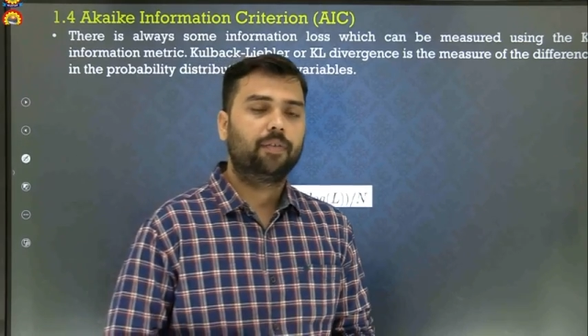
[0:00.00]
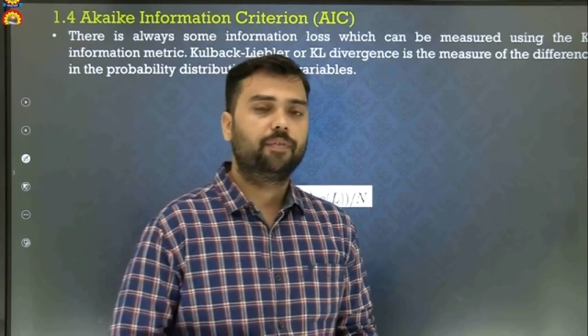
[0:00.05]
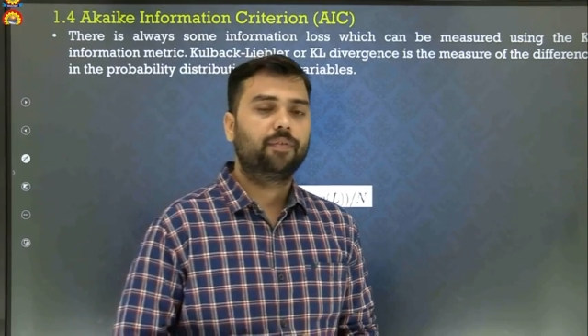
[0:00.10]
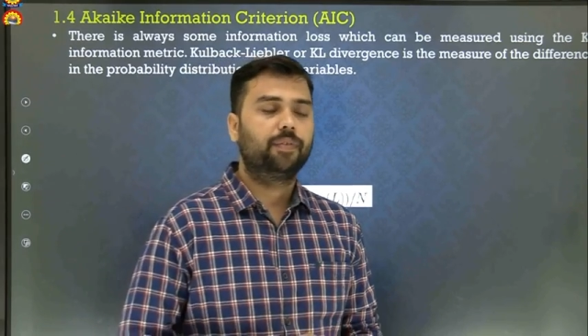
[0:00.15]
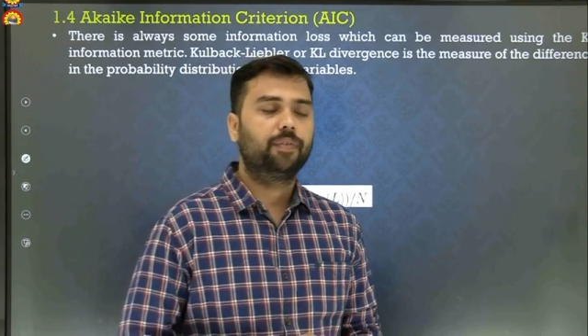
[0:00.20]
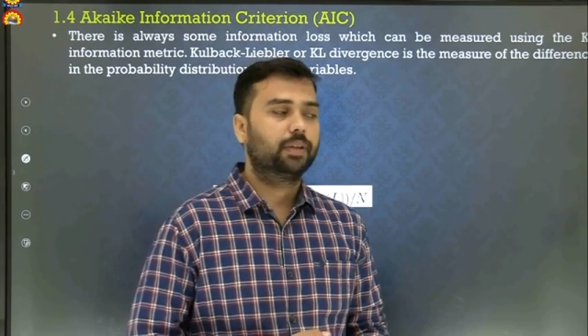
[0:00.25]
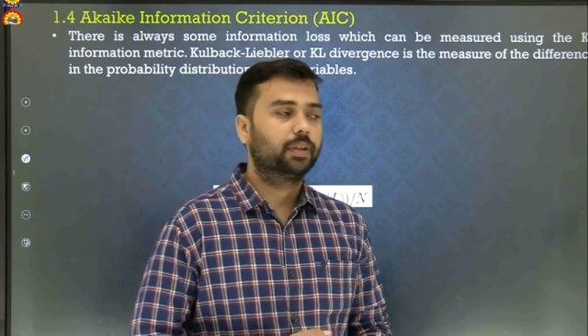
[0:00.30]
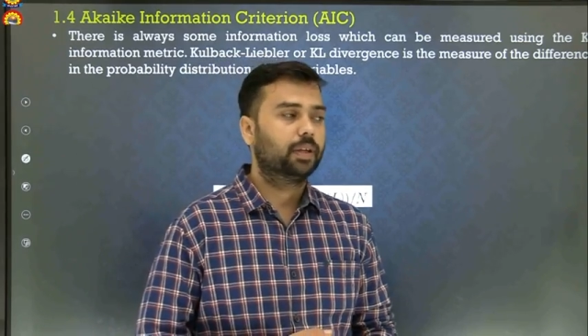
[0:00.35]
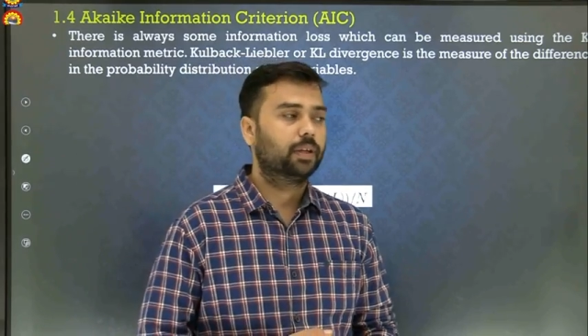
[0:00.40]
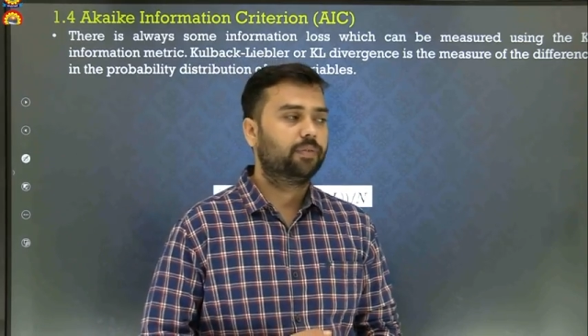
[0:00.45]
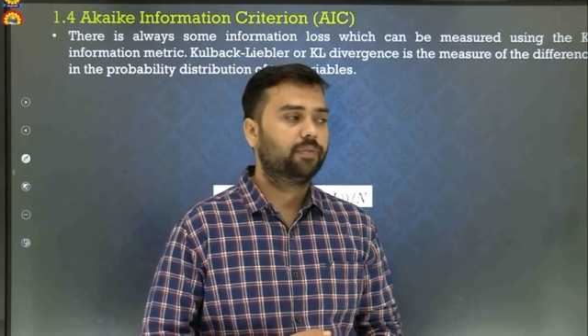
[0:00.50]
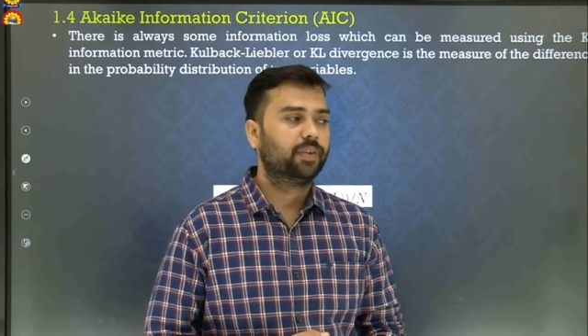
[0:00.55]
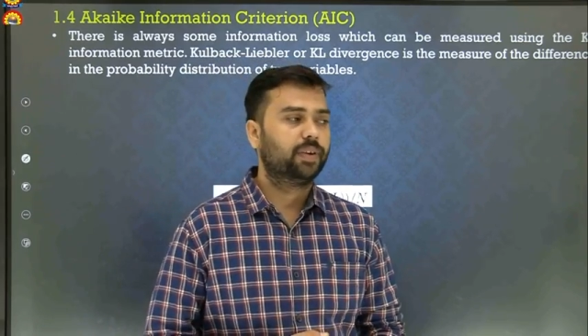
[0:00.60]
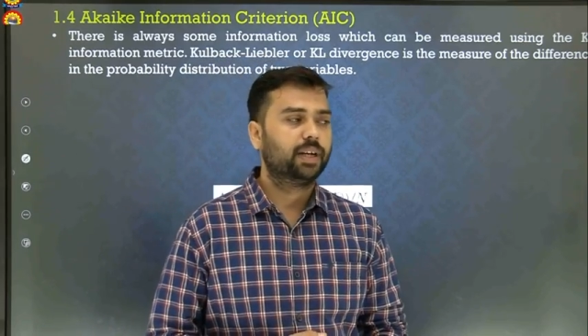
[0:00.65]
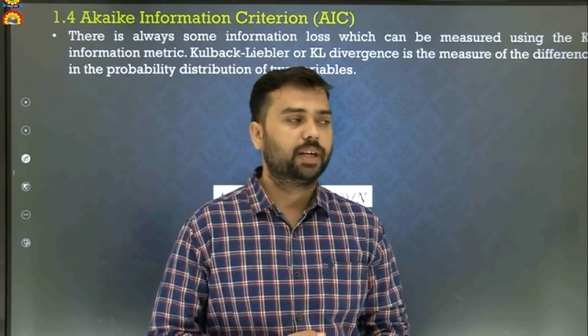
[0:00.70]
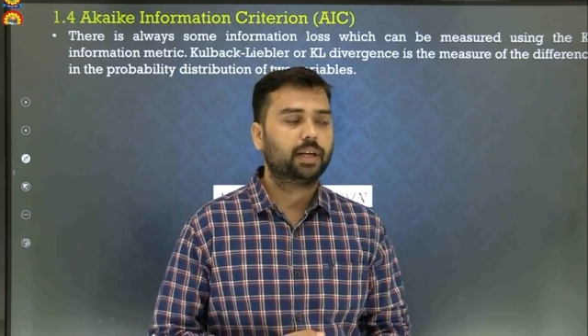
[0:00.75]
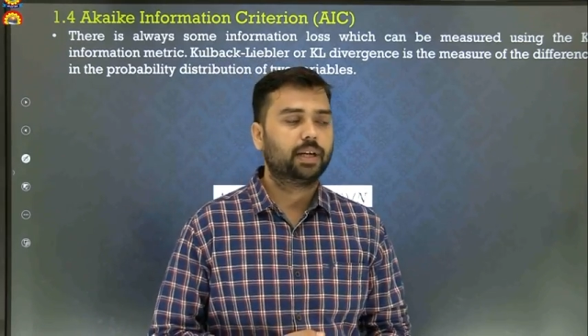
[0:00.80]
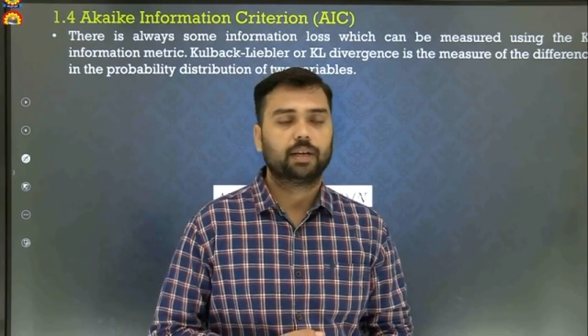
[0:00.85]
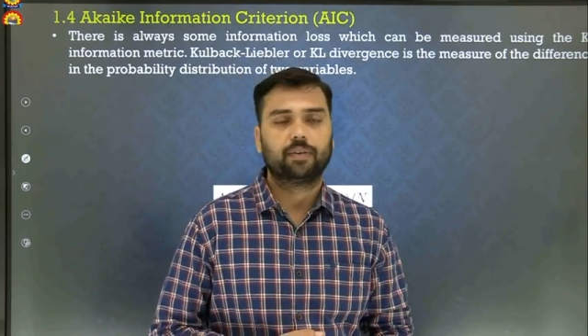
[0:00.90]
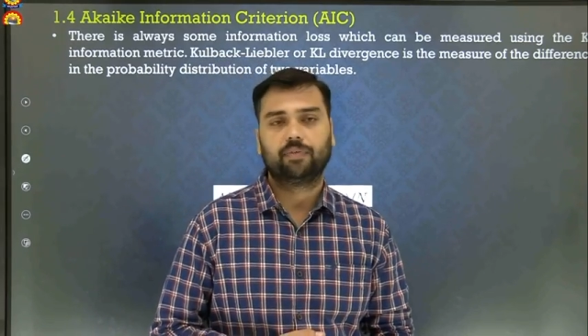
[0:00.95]

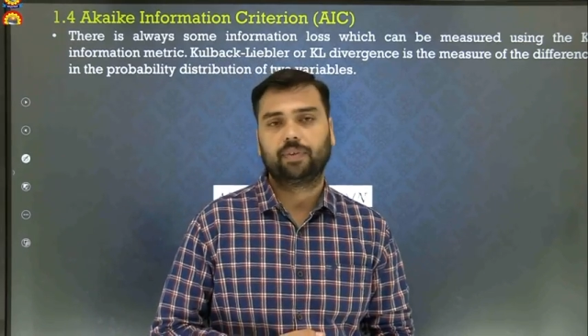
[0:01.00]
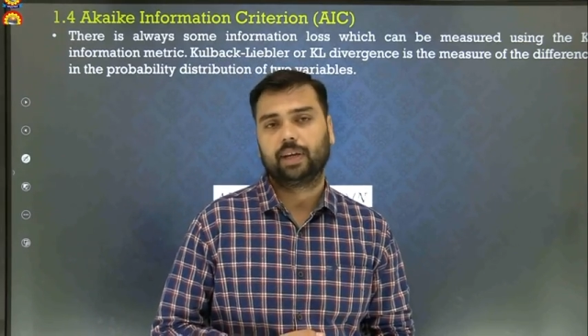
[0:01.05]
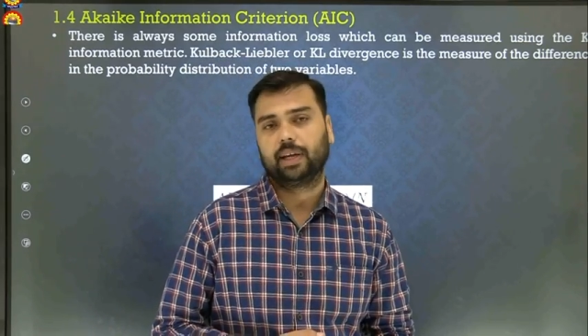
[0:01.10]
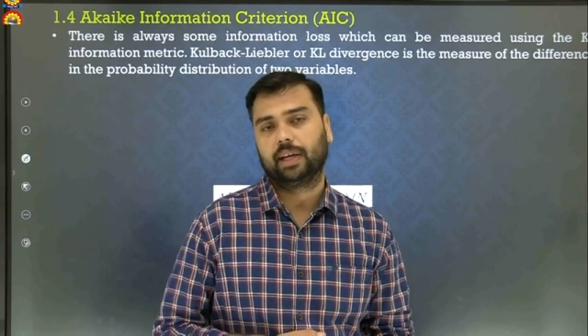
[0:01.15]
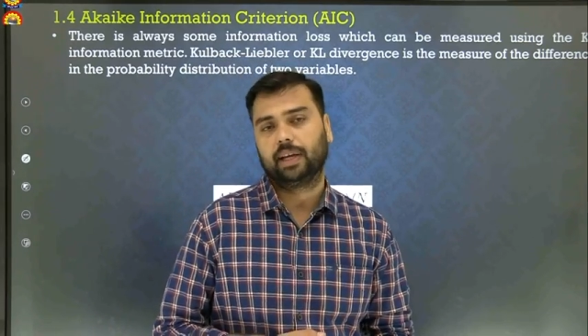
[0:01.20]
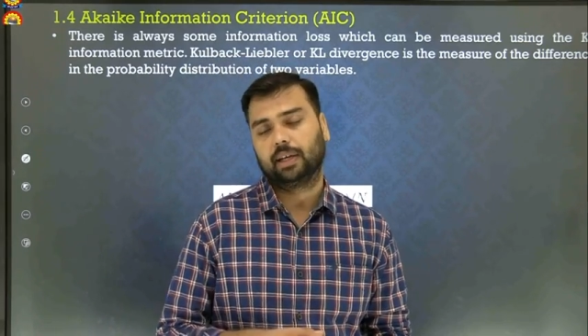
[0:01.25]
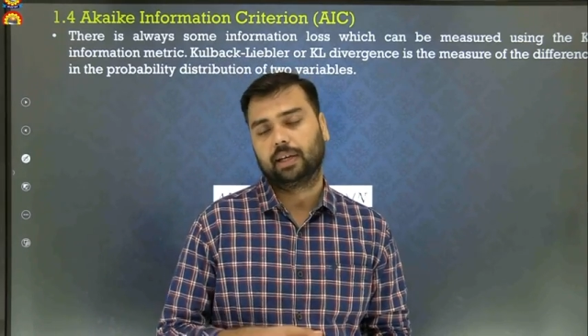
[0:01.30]
we